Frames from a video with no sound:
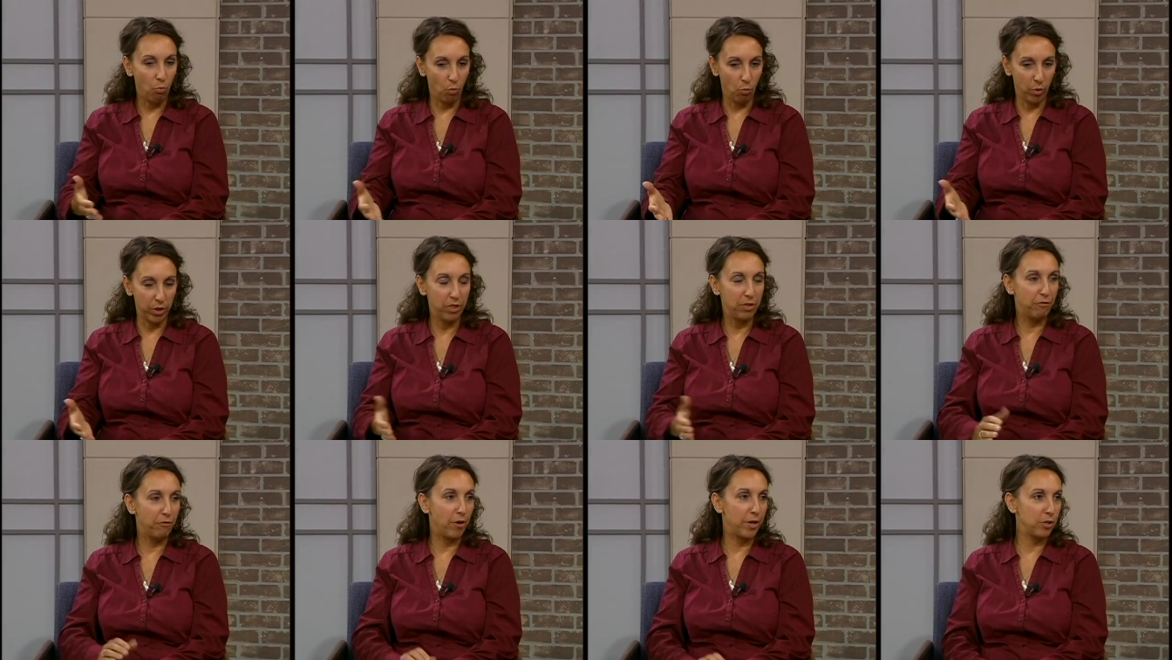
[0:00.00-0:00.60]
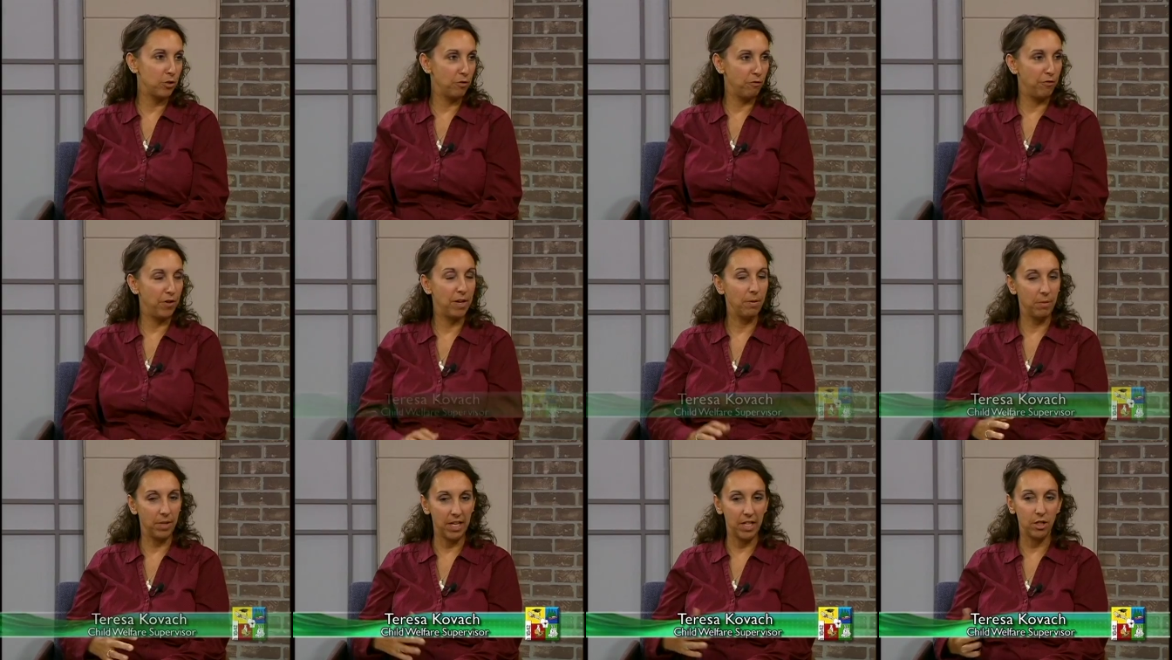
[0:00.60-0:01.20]
with the foster
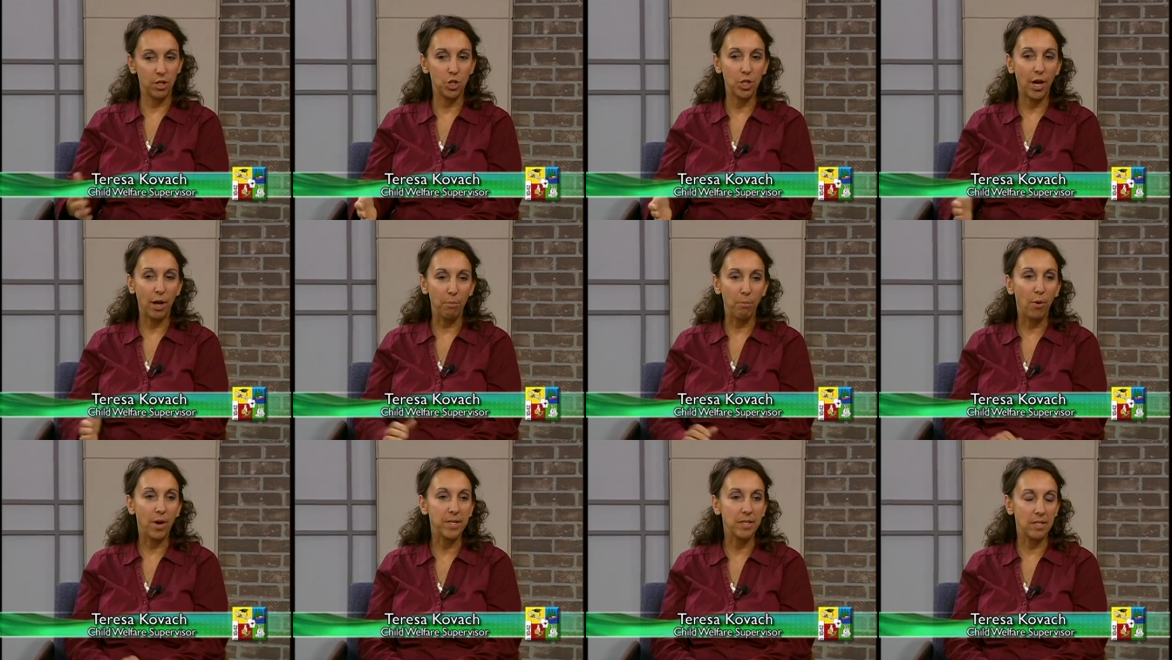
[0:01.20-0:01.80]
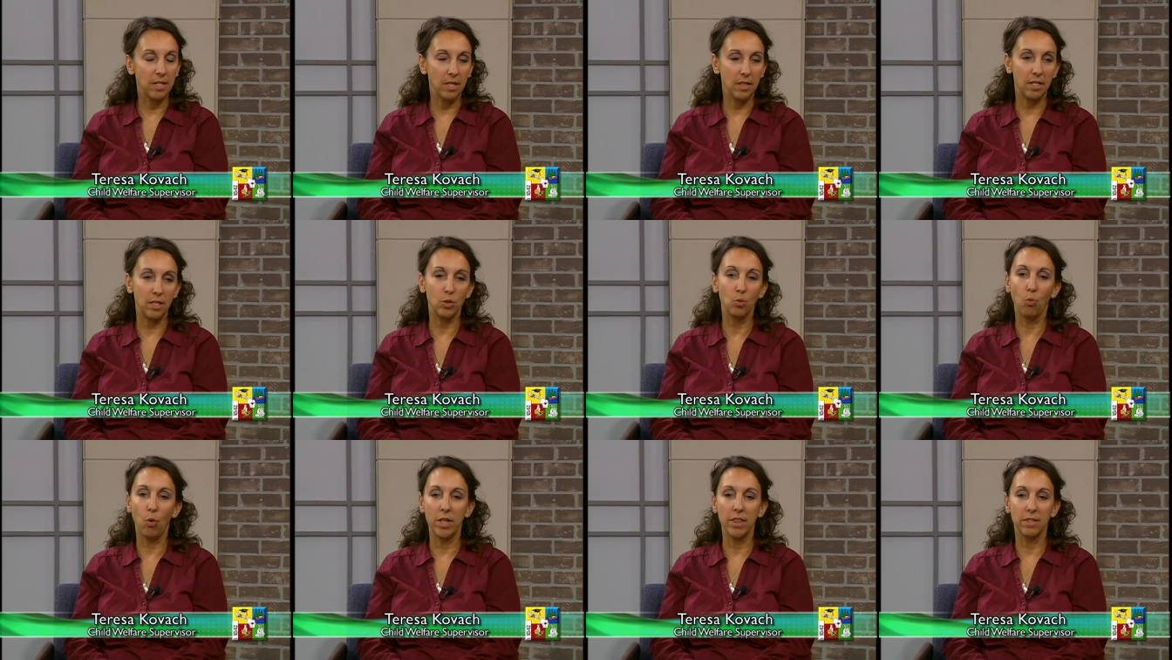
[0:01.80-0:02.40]
family and the child present at
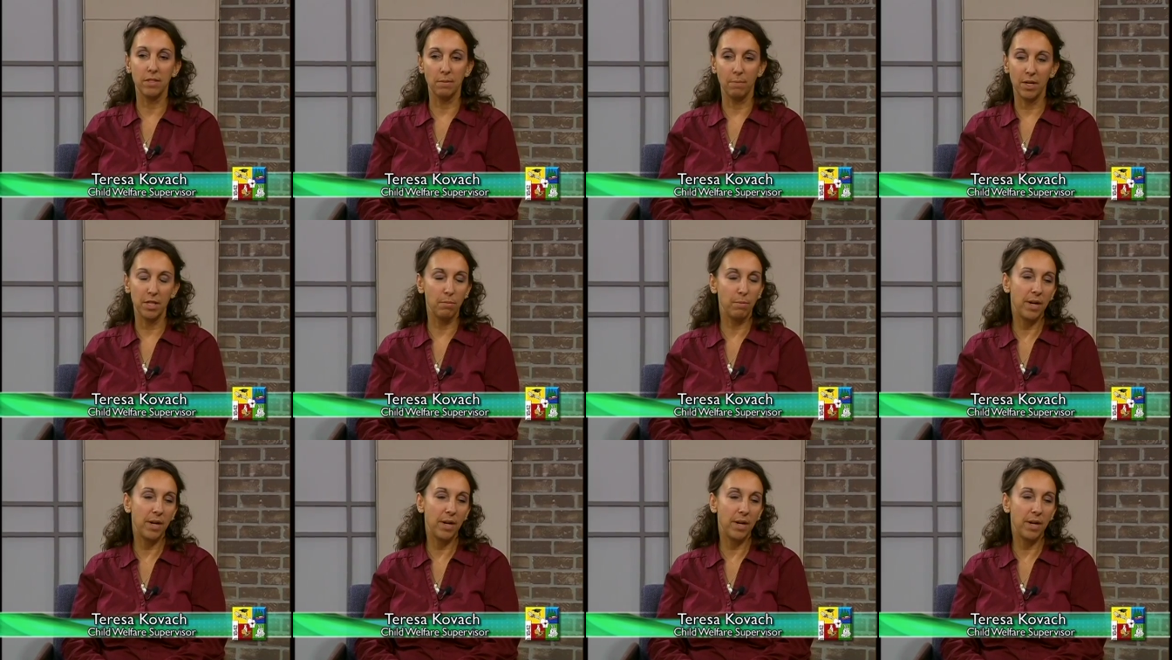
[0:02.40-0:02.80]
least once a month.